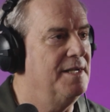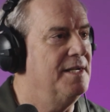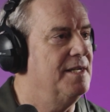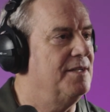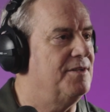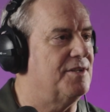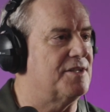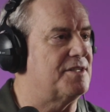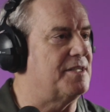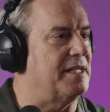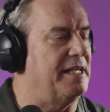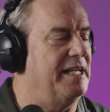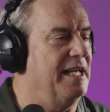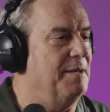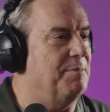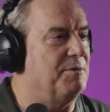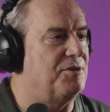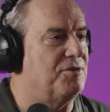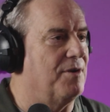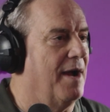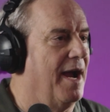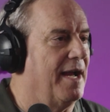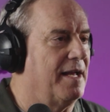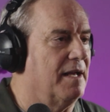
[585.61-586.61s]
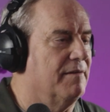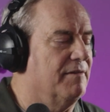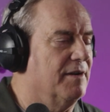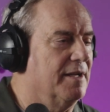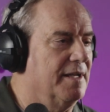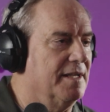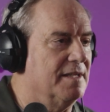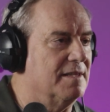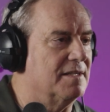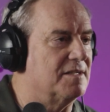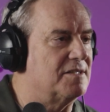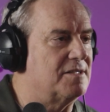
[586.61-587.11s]
just to keep track of it
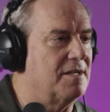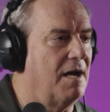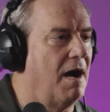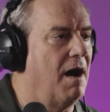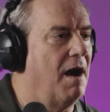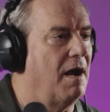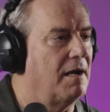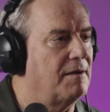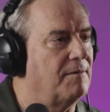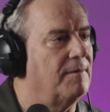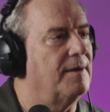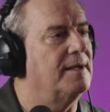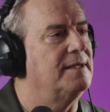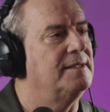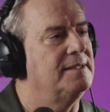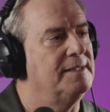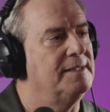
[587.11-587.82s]
in the SOC, right?